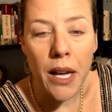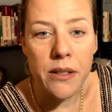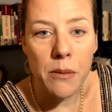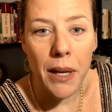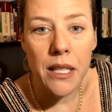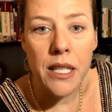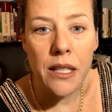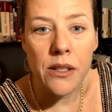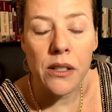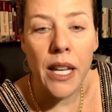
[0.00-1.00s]

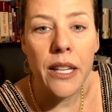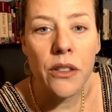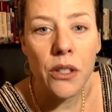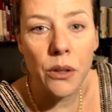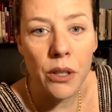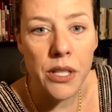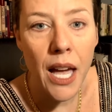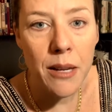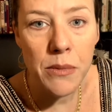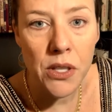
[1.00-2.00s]
Ozymandias like the New York
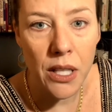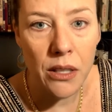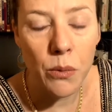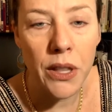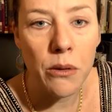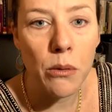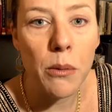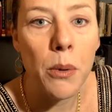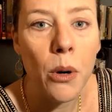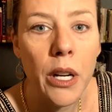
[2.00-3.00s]
Times did when they were
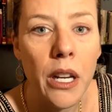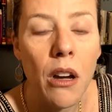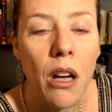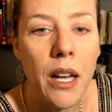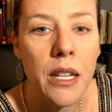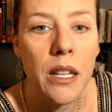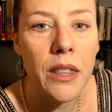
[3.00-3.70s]
reporting on